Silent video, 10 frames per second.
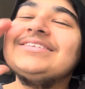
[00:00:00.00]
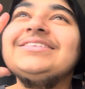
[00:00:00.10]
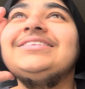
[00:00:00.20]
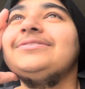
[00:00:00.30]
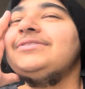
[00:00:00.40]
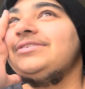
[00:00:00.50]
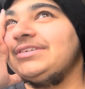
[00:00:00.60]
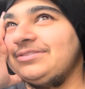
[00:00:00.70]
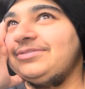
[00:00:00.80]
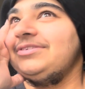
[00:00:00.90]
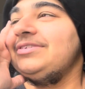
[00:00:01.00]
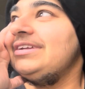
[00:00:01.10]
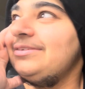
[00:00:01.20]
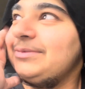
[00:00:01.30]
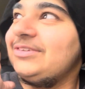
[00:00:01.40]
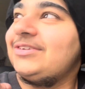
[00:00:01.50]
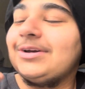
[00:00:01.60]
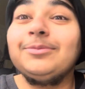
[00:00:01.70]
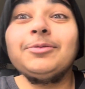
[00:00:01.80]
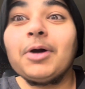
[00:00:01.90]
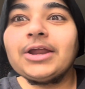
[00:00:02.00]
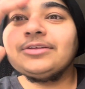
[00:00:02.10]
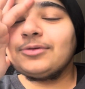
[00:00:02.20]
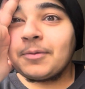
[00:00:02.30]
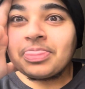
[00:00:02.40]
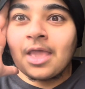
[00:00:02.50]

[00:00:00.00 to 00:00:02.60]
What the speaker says: It's a very vivid image to come to mind as well.